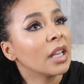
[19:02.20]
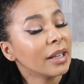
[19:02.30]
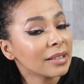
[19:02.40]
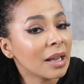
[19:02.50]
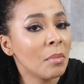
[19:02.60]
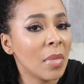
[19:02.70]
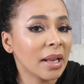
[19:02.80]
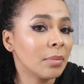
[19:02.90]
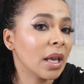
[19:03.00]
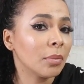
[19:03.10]
Yes, I
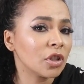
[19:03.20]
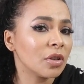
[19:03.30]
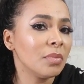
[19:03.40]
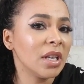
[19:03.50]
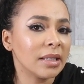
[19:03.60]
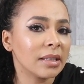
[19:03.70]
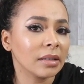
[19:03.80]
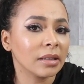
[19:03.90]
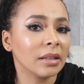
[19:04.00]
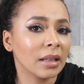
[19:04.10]
might be able to meet
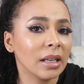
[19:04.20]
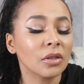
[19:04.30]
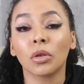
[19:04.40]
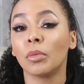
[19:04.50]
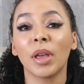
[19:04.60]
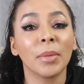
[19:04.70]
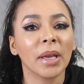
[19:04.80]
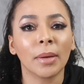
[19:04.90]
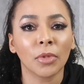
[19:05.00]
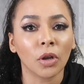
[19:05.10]
certain things, or
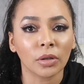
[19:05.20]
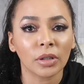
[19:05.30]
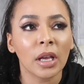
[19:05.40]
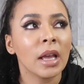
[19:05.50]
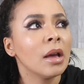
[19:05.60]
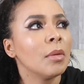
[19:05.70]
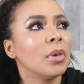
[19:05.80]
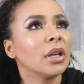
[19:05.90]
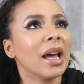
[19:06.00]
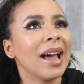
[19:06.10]
maybe I'm not.
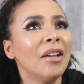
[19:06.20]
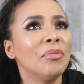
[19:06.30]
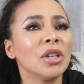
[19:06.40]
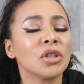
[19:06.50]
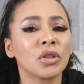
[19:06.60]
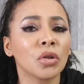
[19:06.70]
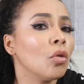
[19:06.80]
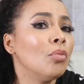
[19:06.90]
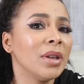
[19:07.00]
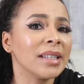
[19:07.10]
But I've been
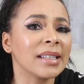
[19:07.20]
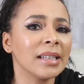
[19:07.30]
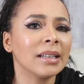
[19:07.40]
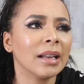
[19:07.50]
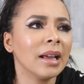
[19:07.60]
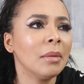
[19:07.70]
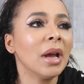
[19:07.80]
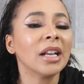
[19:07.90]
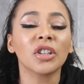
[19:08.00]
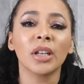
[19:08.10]
so busy that
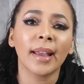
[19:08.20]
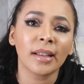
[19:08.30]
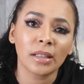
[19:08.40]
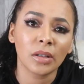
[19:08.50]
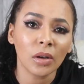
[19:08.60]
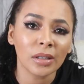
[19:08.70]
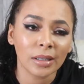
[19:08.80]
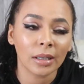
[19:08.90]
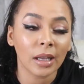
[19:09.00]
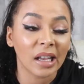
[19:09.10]
I'm actually
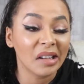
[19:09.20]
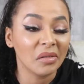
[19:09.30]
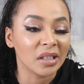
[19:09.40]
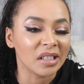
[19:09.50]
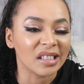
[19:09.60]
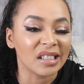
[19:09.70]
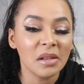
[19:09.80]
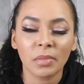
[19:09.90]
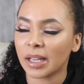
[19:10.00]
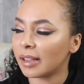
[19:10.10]
exhausted. Like, I want to
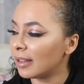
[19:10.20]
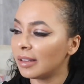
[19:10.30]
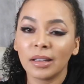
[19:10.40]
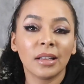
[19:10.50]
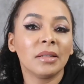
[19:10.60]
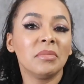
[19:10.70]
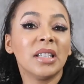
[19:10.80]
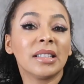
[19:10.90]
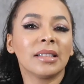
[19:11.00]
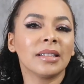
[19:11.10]
sleep. Like,
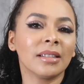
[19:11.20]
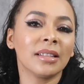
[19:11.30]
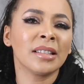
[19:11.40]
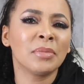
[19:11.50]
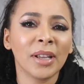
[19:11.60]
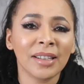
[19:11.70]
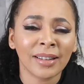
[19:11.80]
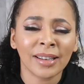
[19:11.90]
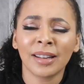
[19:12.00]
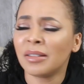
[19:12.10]
me sitting on this bed
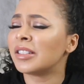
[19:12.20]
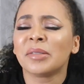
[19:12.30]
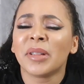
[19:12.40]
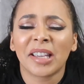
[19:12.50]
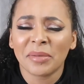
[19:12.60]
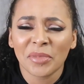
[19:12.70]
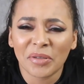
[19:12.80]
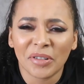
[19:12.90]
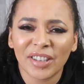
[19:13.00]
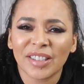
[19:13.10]
right now is making
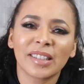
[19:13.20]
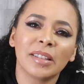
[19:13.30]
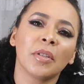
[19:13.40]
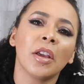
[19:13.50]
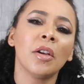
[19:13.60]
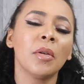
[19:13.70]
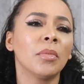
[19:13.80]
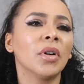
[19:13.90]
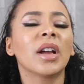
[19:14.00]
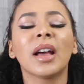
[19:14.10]
me want to sleep.
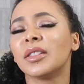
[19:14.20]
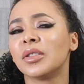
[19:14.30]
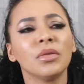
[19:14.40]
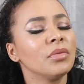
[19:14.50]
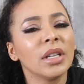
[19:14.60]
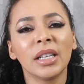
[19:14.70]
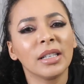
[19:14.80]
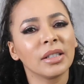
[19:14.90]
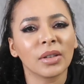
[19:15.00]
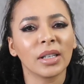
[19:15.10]
But guys, you really
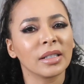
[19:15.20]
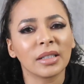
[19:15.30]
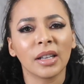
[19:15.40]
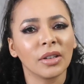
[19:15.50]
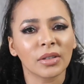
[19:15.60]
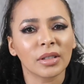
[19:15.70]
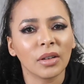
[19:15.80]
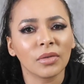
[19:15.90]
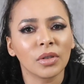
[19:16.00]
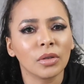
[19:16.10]
need to entertain
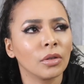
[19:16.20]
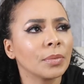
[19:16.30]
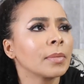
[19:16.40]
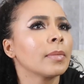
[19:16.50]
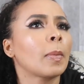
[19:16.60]
yourselves, you know.